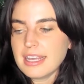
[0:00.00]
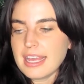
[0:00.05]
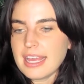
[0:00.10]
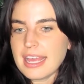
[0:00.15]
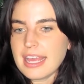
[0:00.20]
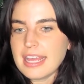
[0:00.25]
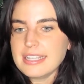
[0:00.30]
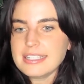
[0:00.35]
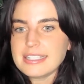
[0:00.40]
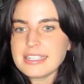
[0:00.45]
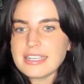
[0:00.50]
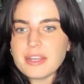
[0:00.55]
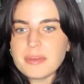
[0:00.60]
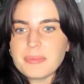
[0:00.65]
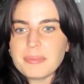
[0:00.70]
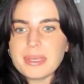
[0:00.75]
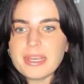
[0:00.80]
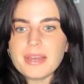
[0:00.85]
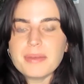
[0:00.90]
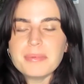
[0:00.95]
ended
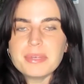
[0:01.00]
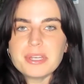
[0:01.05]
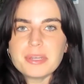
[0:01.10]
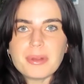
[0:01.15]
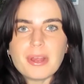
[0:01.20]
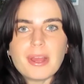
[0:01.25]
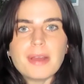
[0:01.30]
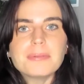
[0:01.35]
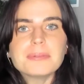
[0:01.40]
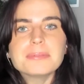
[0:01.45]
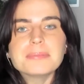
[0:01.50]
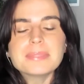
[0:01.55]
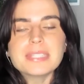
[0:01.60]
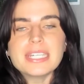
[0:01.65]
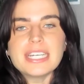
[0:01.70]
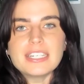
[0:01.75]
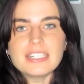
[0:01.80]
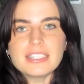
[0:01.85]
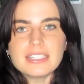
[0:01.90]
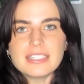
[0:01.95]
up becoming a problem
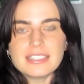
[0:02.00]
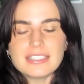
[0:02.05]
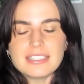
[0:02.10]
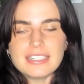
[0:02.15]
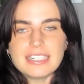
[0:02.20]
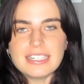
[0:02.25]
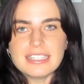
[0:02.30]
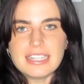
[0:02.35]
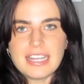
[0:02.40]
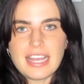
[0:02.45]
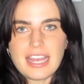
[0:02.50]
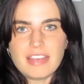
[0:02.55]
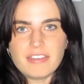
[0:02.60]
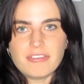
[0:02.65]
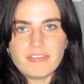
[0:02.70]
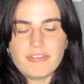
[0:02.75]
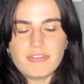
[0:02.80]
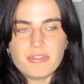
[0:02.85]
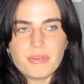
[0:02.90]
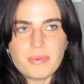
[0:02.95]
later in
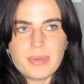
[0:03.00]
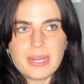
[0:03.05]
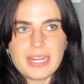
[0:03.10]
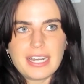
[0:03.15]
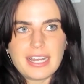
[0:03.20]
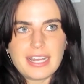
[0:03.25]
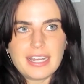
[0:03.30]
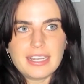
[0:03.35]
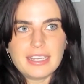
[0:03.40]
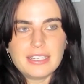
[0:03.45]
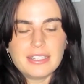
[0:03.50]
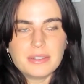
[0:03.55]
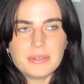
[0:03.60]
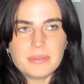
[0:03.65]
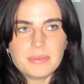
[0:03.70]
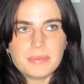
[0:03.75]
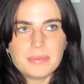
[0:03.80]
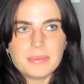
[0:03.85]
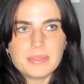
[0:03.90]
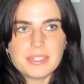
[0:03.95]
life when I
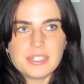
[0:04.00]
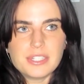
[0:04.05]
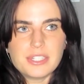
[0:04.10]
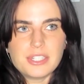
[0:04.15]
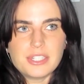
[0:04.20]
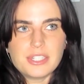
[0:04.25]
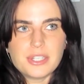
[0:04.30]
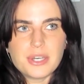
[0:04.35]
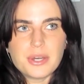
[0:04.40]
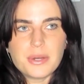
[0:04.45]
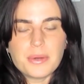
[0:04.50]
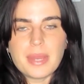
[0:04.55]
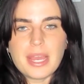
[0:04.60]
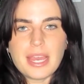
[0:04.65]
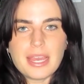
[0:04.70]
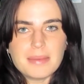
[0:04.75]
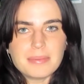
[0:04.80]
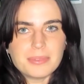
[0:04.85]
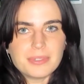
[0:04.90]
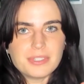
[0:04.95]
was so
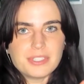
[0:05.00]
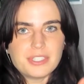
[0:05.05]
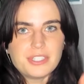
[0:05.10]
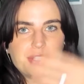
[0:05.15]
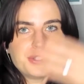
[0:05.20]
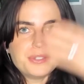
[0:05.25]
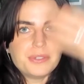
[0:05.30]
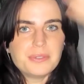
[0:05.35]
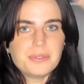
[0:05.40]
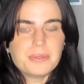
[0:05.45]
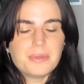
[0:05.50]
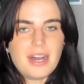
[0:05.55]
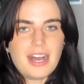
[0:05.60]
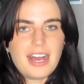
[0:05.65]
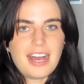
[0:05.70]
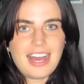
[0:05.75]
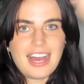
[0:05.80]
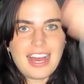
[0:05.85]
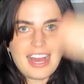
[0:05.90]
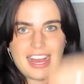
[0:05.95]
able to
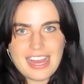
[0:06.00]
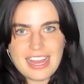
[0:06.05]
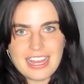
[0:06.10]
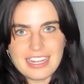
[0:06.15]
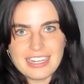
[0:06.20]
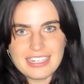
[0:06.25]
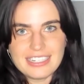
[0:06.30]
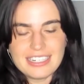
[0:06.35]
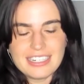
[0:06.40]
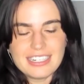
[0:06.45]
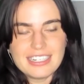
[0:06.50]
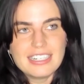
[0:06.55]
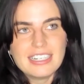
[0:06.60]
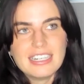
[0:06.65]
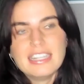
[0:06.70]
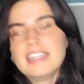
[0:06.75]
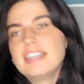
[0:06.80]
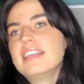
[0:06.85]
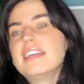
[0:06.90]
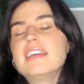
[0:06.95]
hide
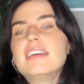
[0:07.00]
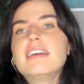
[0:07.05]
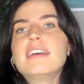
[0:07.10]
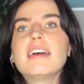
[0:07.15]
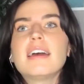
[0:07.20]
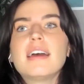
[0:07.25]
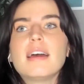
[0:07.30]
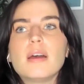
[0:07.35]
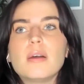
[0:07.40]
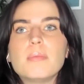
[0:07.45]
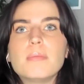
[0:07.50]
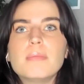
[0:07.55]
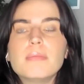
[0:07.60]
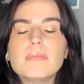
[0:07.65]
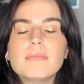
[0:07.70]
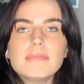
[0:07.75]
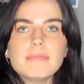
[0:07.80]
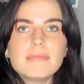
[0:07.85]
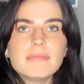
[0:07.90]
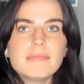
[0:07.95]

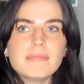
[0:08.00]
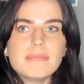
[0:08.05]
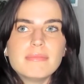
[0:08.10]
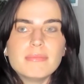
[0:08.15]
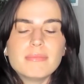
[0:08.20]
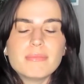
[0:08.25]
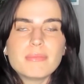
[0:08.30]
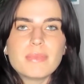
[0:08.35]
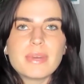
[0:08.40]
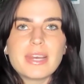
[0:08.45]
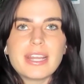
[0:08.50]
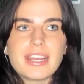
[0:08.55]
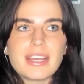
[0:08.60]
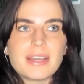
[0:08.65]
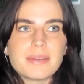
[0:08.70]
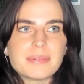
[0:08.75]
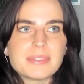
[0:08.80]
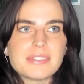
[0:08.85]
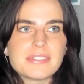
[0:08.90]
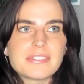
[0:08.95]
when I
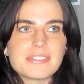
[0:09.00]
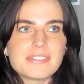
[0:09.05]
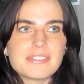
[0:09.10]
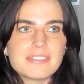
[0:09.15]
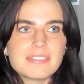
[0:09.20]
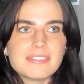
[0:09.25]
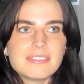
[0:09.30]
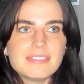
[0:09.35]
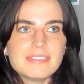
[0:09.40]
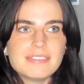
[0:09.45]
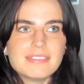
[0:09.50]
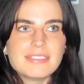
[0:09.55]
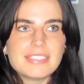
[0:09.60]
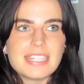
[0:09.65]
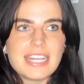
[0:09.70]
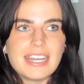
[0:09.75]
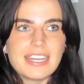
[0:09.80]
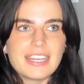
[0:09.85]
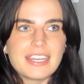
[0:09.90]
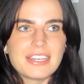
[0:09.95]
was
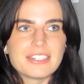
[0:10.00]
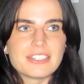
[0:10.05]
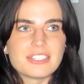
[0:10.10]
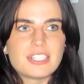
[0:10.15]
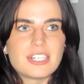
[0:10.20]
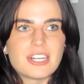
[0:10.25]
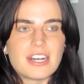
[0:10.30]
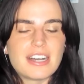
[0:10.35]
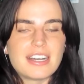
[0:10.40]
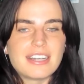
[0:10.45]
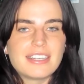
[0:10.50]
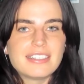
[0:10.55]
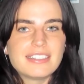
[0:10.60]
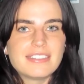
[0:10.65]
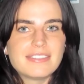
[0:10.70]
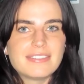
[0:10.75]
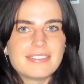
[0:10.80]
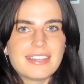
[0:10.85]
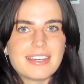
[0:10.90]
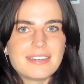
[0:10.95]
taking a shot,
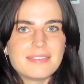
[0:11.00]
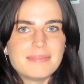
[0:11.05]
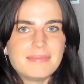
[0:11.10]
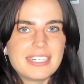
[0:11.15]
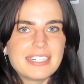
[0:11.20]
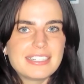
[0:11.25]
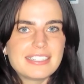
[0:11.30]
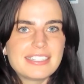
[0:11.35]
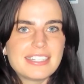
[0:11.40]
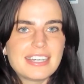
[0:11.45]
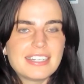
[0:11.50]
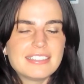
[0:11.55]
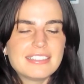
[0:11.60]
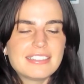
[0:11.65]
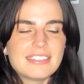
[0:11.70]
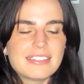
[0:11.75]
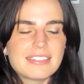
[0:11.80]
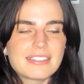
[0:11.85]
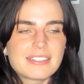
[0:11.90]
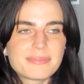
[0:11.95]
if that makes
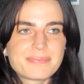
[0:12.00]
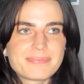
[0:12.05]
sense.